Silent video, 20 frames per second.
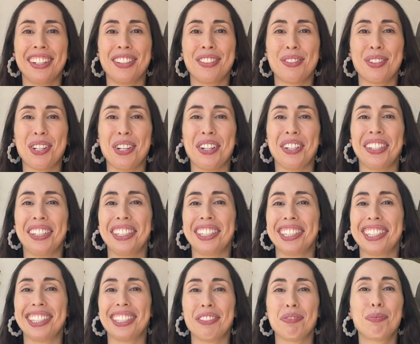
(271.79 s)

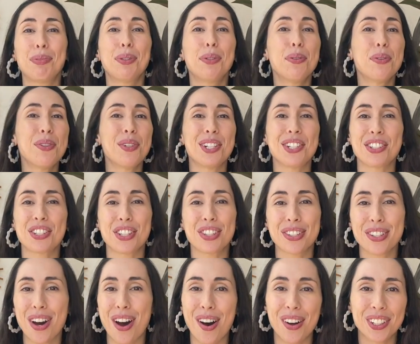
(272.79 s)
where the pool is
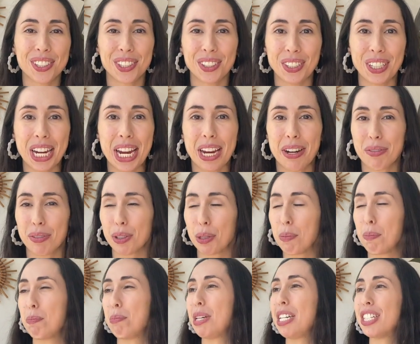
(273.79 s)
just calling your name, or the
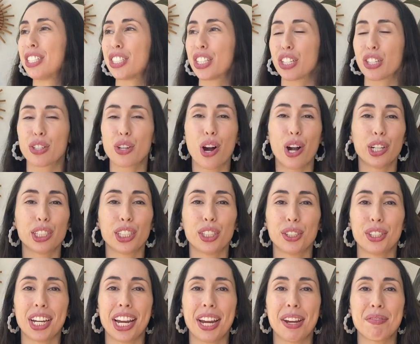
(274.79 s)
beach is calling
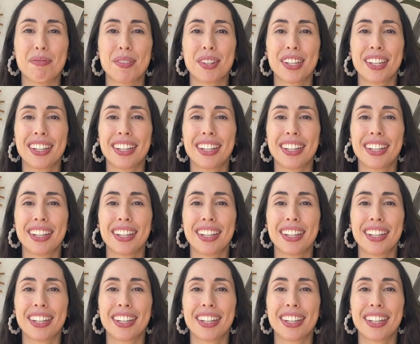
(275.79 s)
your name,